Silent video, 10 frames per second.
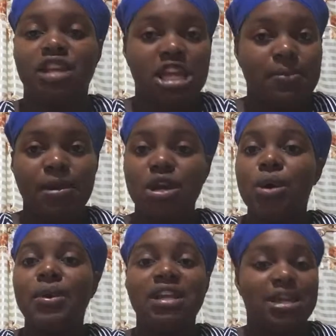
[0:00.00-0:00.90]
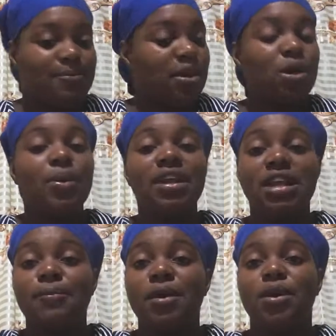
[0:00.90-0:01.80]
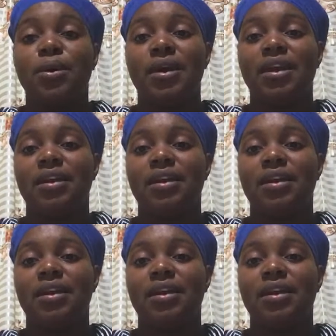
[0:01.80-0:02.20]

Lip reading: Keep it going, keep it going, keep it going.